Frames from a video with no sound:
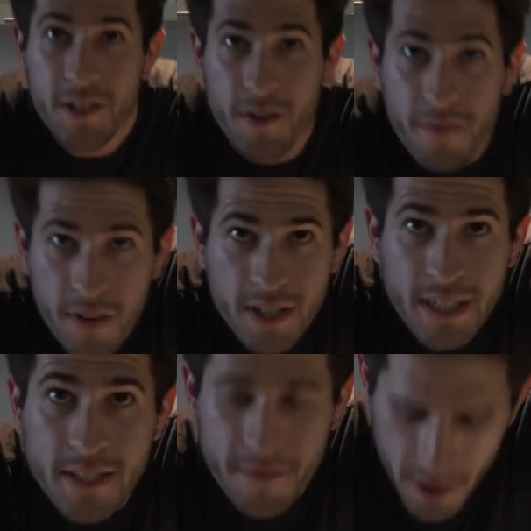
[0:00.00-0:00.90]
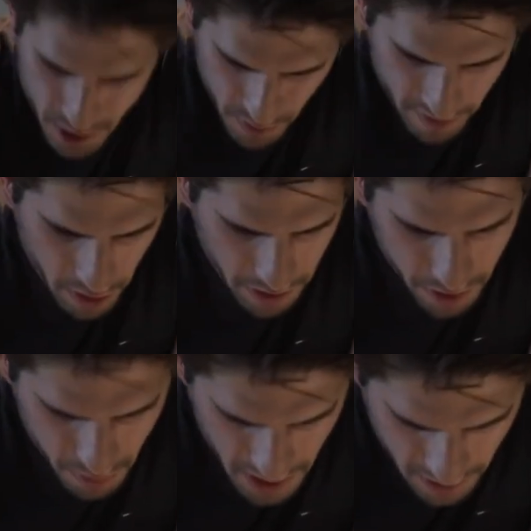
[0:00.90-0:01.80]
So first things first, we've got
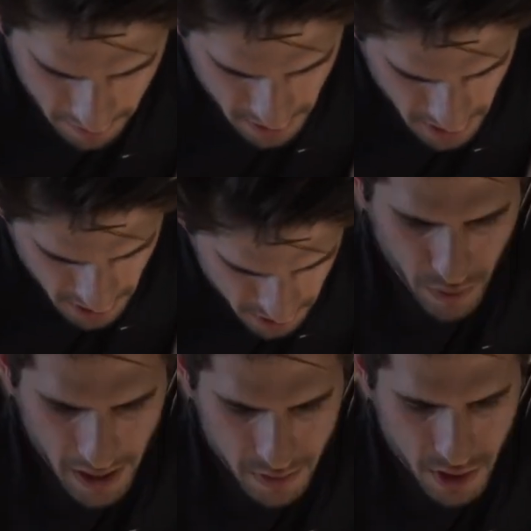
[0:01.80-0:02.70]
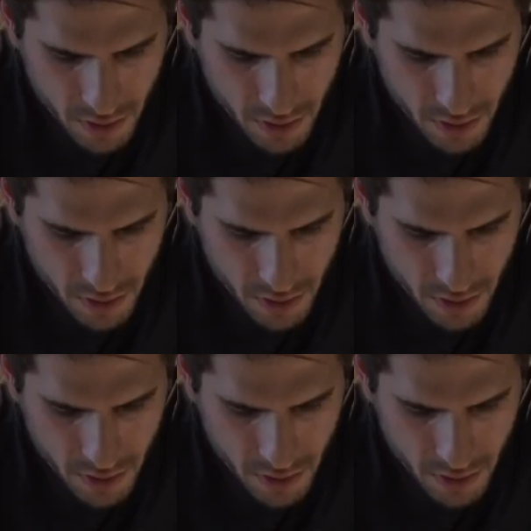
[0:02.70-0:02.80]
3 of these round